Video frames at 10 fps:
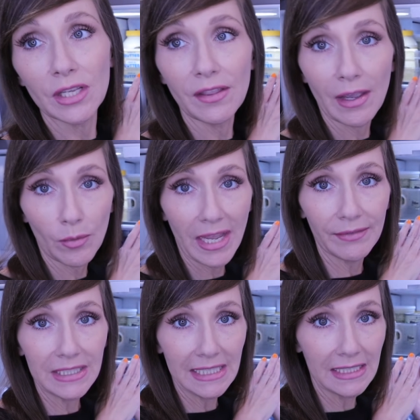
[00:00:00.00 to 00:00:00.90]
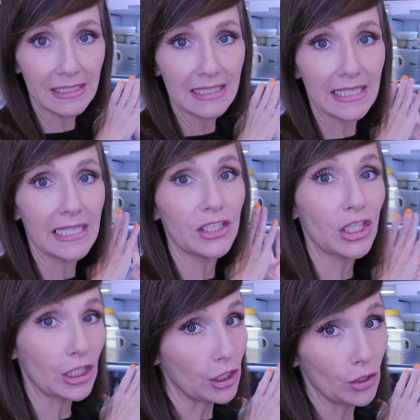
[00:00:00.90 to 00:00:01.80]
that we have a tendency
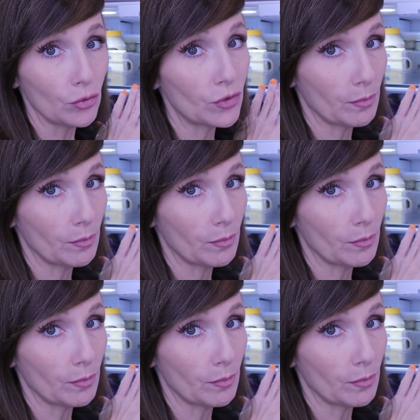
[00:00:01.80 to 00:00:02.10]
to use